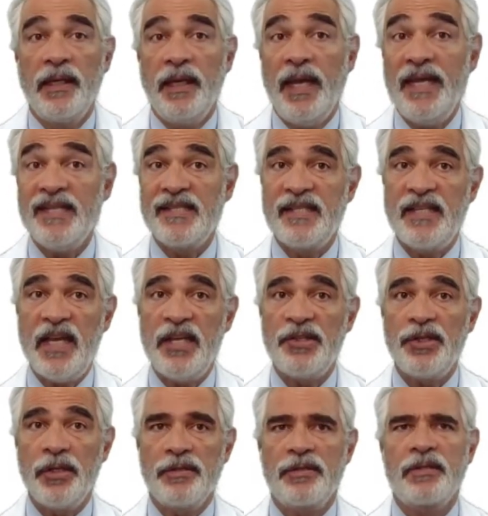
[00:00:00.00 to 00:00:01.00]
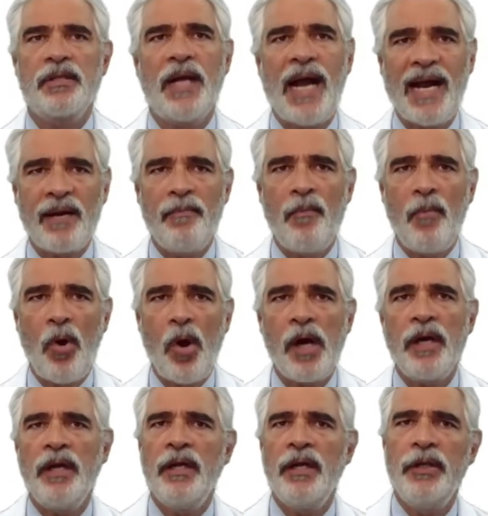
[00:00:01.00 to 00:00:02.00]
Incisions are
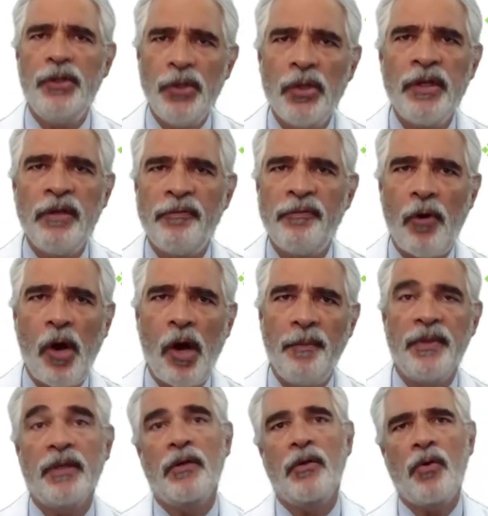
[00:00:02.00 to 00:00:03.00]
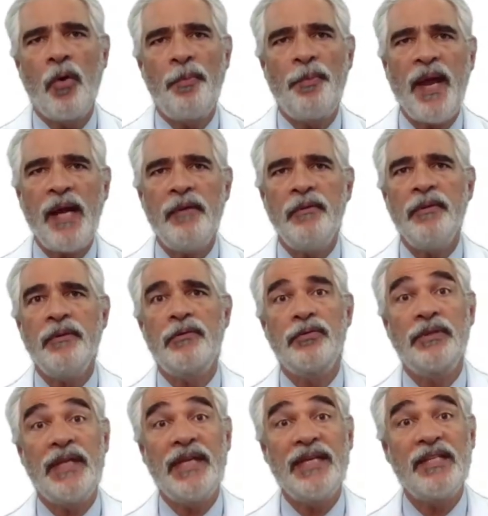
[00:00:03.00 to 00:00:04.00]
more uniform comparing
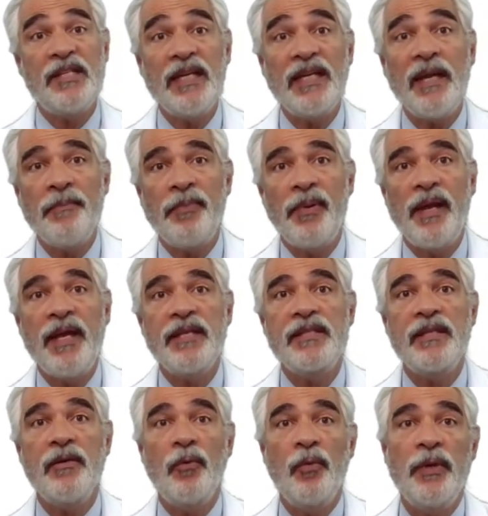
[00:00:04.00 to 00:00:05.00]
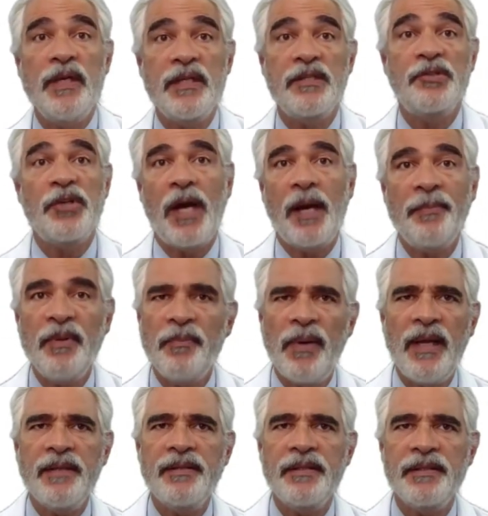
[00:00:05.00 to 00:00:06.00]
to the sticking place with sharp
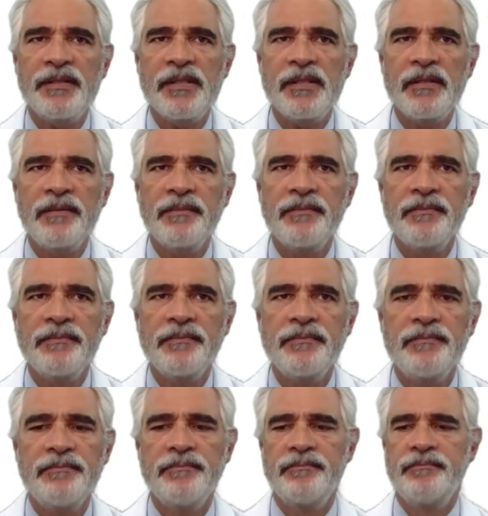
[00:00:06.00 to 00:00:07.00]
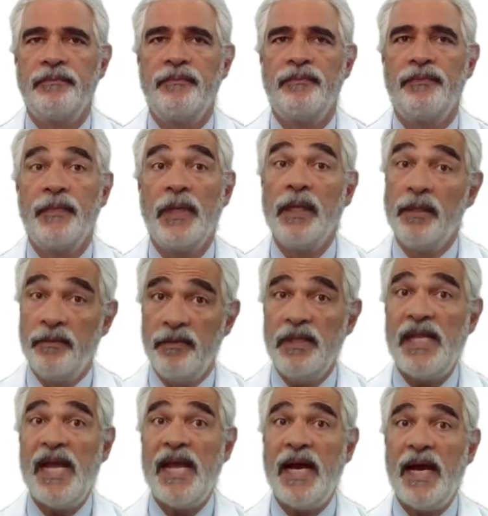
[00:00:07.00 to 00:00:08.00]
implanters.
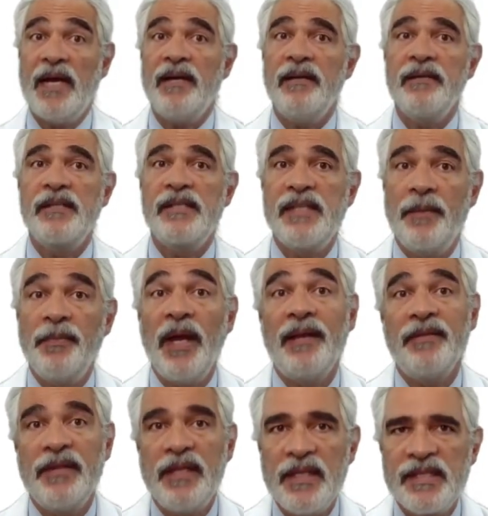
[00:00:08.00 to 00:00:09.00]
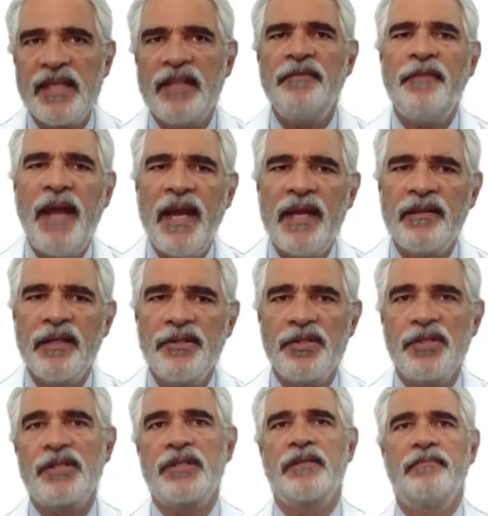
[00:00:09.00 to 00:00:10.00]
There are some
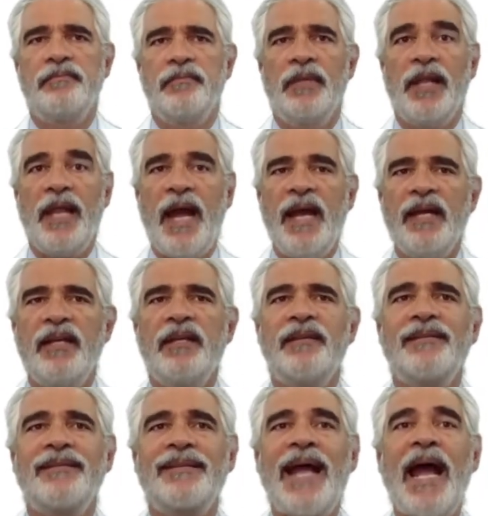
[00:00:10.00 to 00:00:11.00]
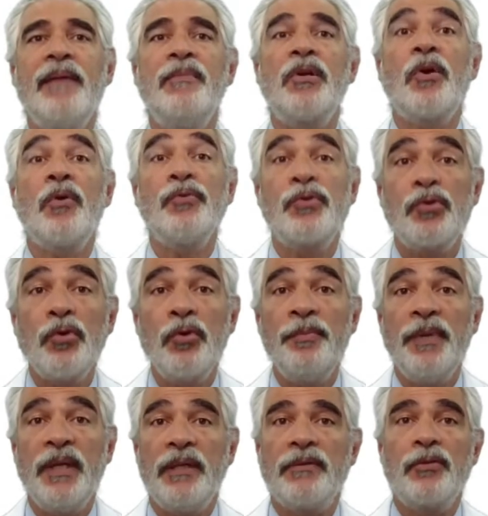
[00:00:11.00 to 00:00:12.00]
disadvantages, like time
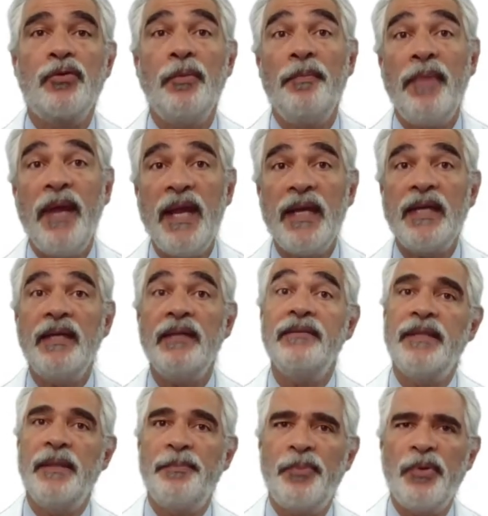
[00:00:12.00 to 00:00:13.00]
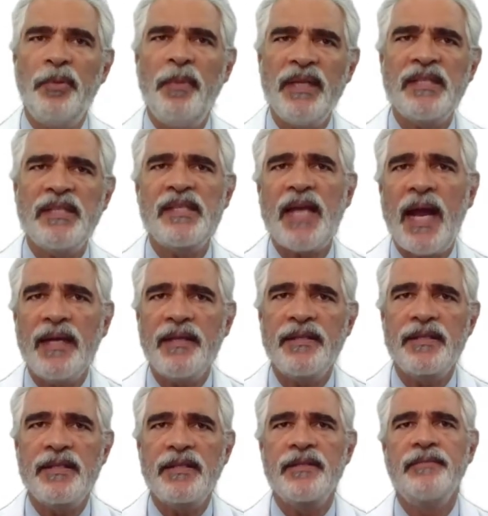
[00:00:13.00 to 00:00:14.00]
consuming to make the pre-made
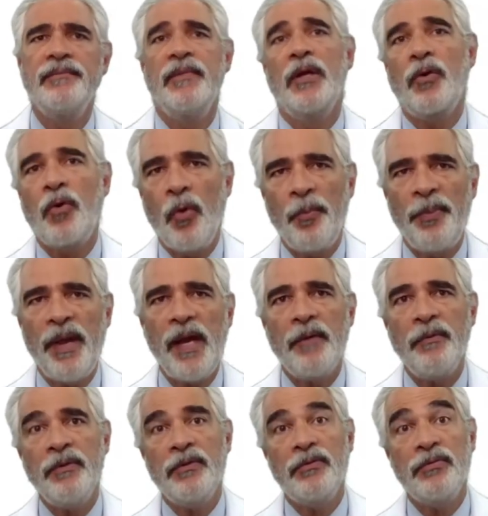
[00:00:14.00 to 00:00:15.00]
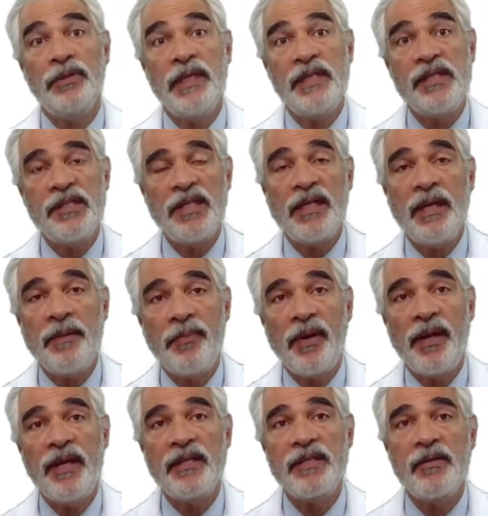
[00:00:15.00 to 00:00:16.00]
sites, comparing to the sticking
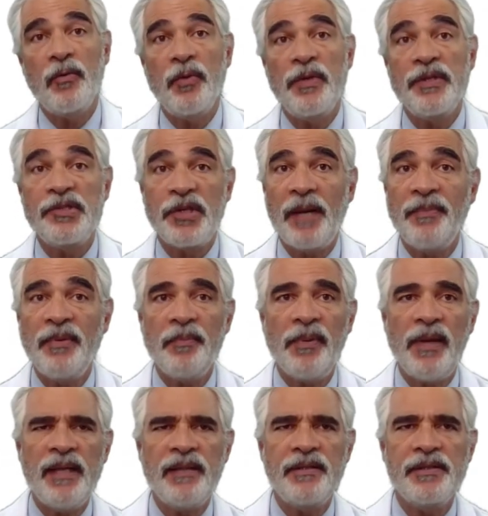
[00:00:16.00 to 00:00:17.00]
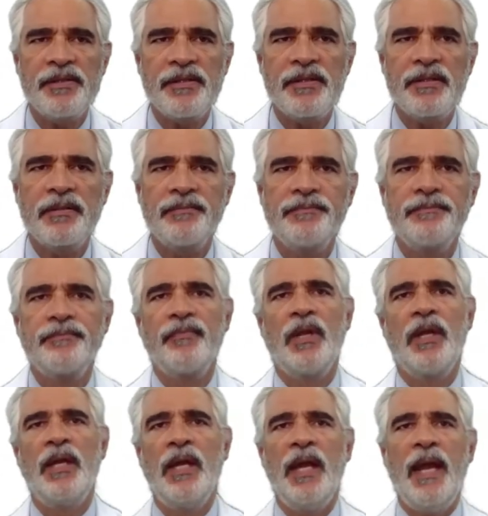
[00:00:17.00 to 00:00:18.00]
place with sharp implanters,
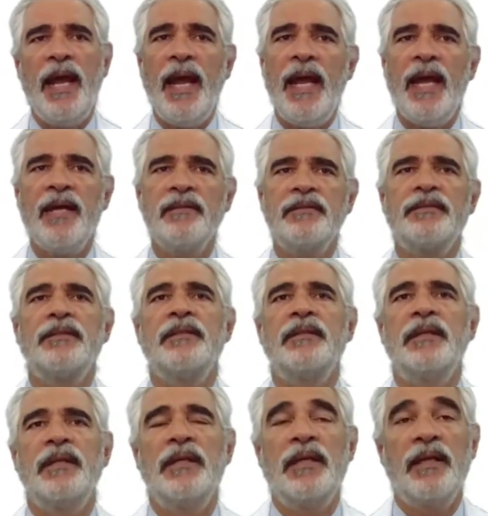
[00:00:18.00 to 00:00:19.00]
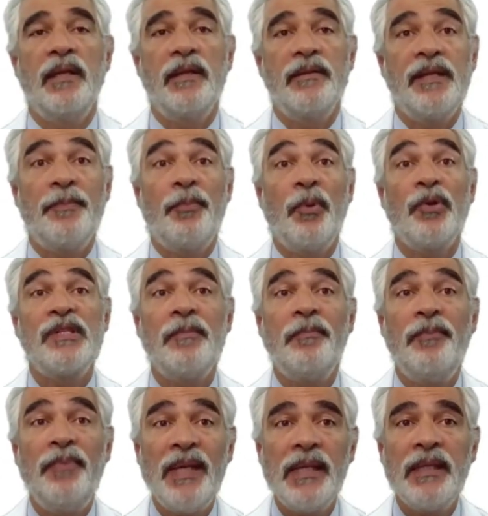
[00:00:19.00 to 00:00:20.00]
and the
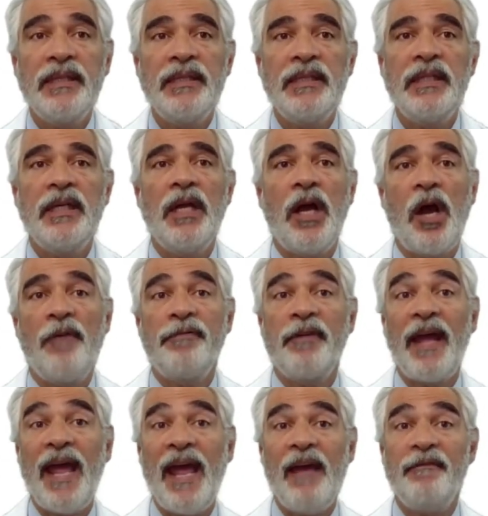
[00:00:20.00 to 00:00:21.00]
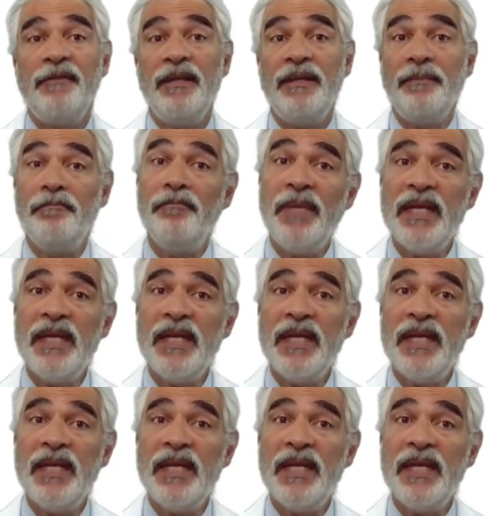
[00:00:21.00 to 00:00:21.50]
possibility of having